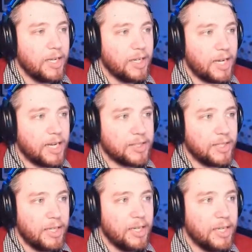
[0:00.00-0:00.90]

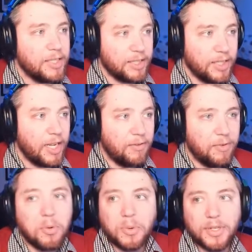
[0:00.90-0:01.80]
Casa is going to get
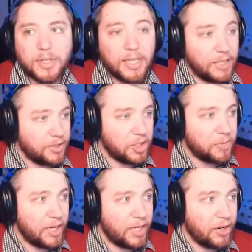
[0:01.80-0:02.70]
forward. He starts
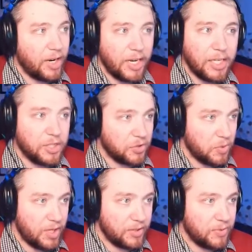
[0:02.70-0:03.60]
back here and he just
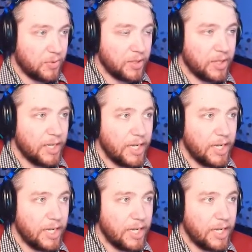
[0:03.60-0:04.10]
runs forward.